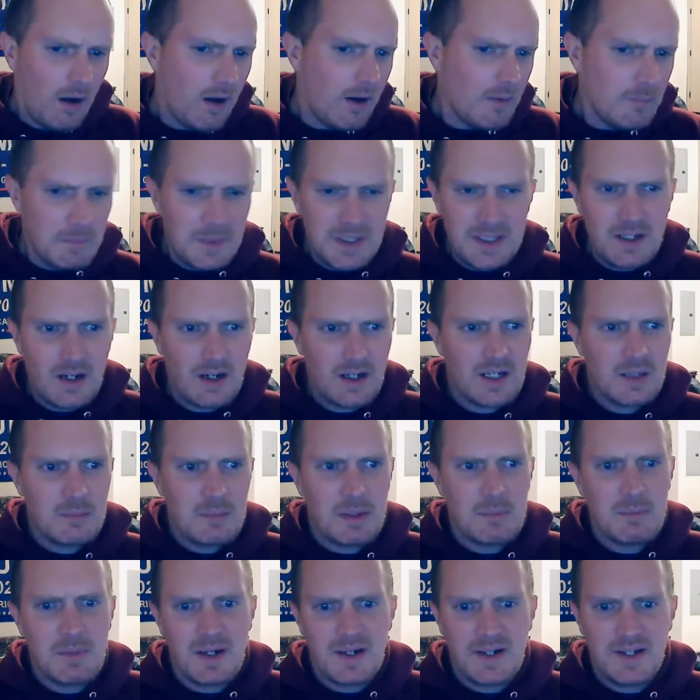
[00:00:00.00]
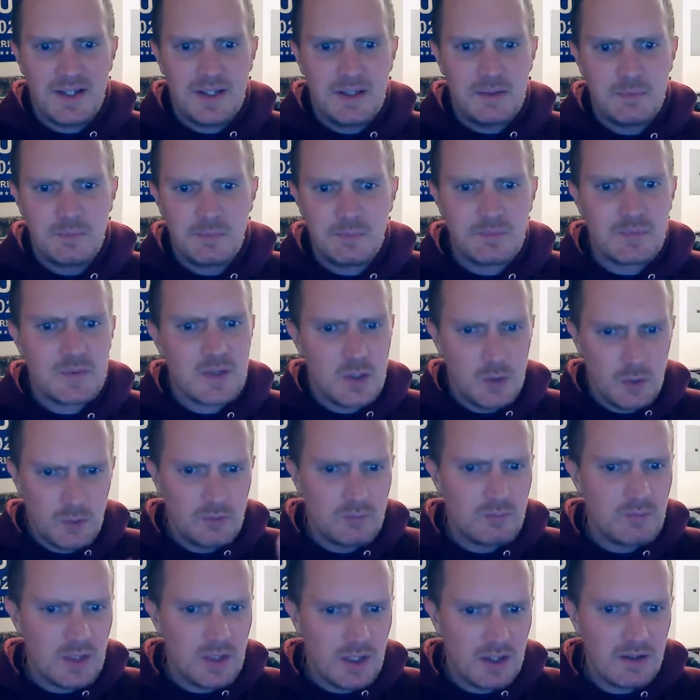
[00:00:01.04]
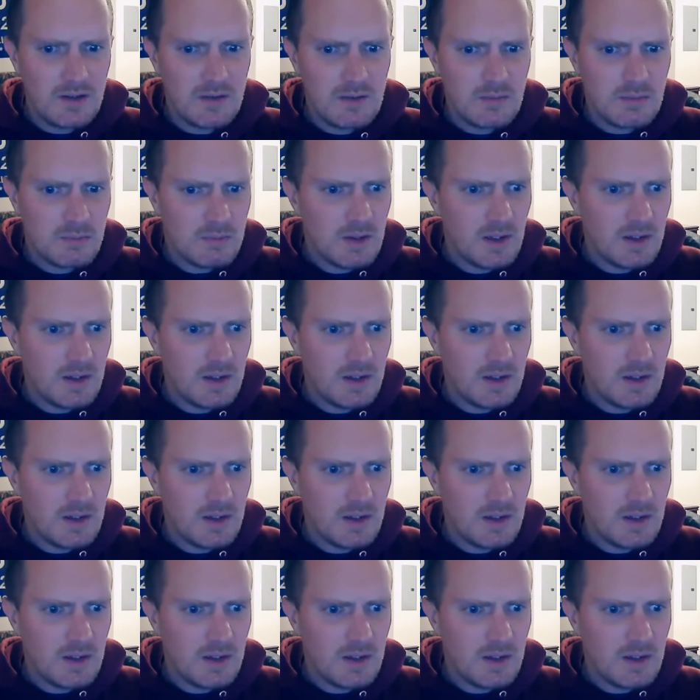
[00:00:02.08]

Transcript: I've been talking to my buddy who does